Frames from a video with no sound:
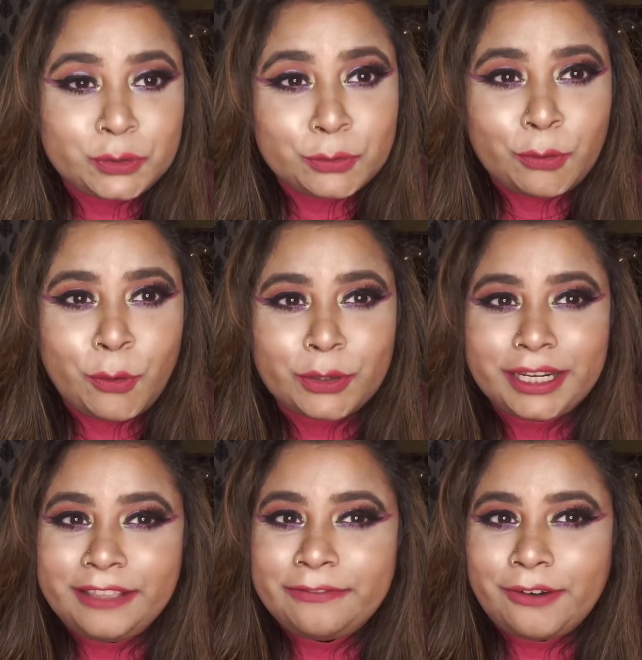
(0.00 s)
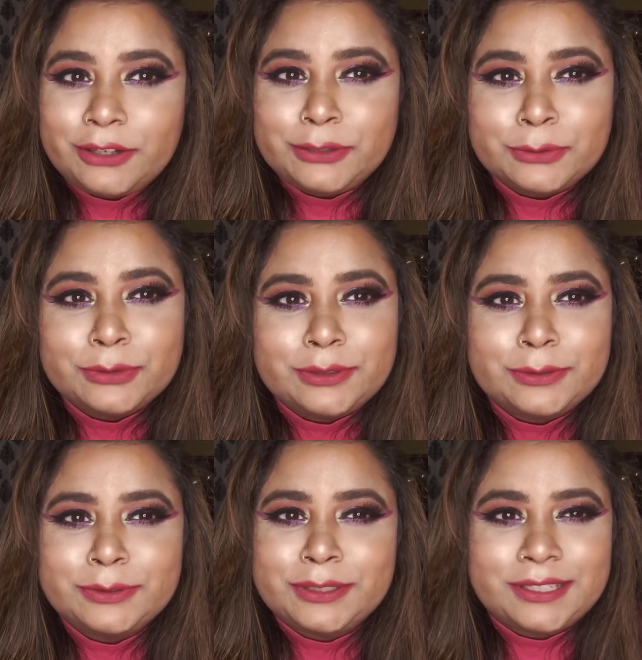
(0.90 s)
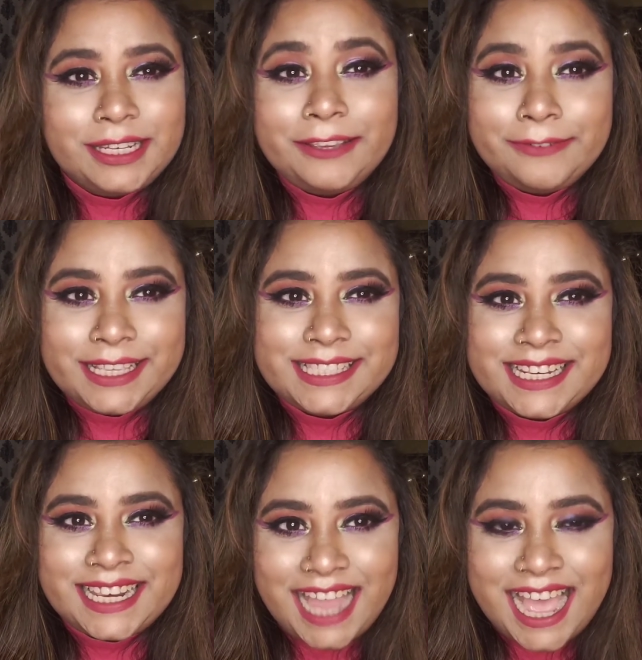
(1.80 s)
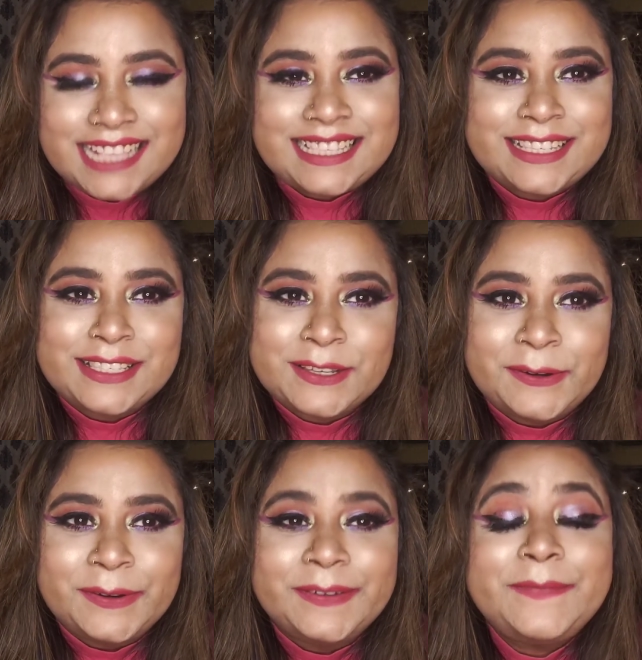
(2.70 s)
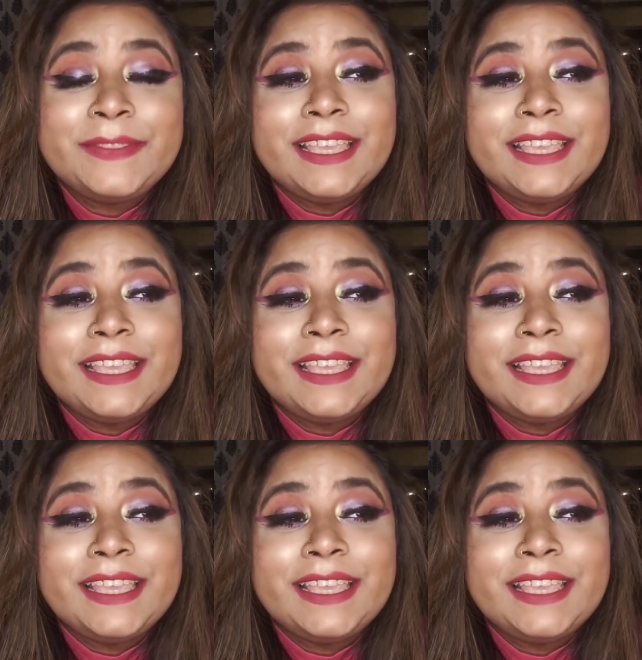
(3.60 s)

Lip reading: only for 2 to 3 weeks it lasts, so